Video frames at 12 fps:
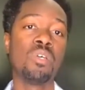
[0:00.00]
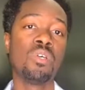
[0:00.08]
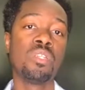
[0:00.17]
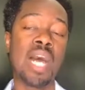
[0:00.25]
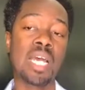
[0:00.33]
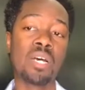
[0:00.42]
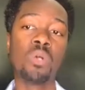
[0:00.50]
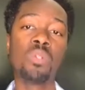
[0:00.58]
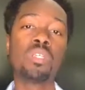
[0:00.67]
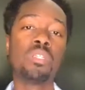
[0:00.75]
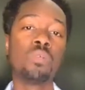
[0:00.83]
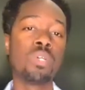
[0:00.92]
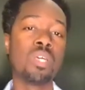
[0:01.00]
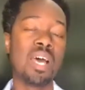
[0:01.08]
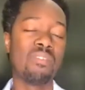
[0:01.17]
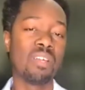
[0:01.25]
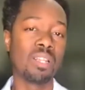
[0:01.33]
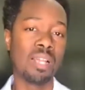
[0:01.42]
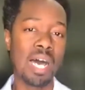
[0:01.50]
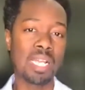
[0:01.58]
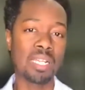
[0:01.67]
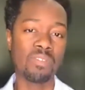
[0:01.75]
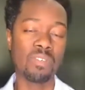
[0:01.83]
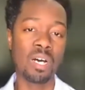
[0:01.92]
not only do we have a lot of
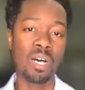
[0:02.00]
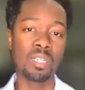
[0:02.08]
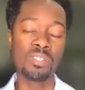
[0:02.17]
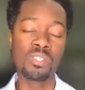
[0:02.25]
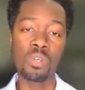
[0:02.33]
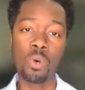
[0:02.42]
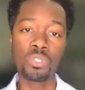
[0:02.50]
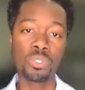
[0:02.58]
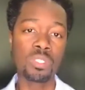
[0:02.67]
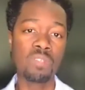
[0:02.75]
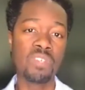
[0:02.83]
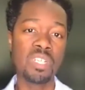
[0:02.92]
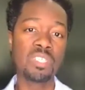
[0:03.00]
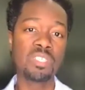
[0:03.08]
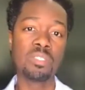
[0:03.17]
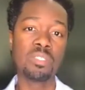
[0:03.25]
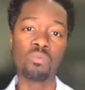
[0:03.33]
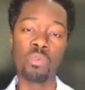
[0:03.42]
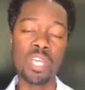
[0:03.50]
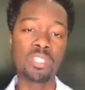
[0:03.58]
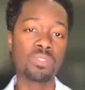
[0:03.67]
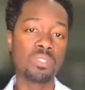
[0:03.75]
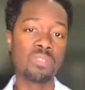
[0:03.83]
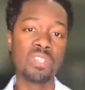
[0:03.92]
uh, social division,
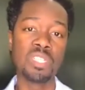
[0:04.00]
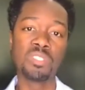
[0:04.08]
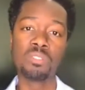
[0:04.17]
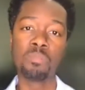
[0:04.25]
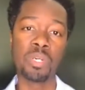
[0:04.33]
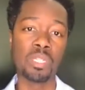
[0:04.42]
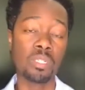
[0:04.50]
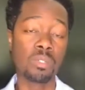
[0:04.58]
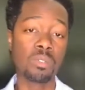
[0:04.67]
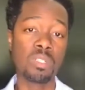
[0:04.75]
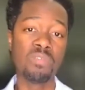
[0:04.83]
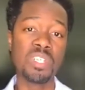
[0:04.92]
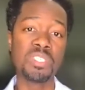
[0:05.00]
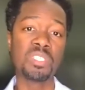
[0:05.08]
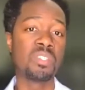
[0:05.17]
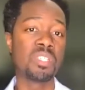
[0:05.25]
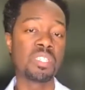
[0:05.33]
racial division, political division in this